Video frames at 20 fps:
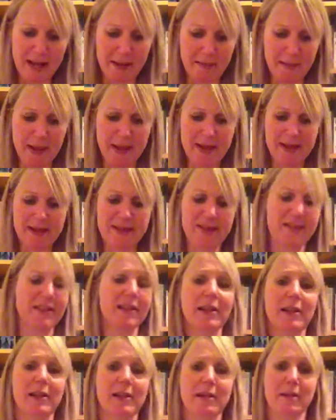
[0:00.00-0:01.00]
a
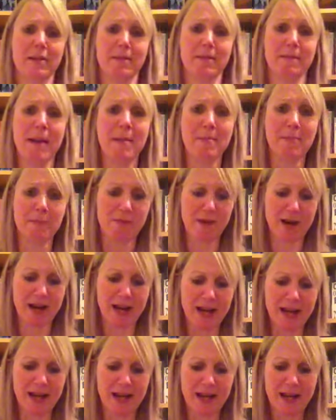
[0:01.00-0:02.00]
personal
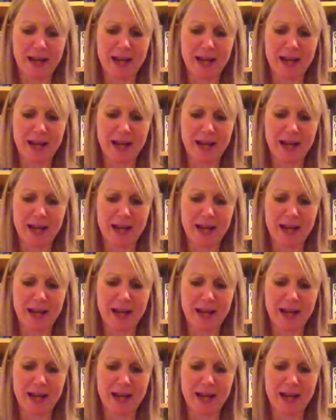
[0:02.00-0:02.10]
memory,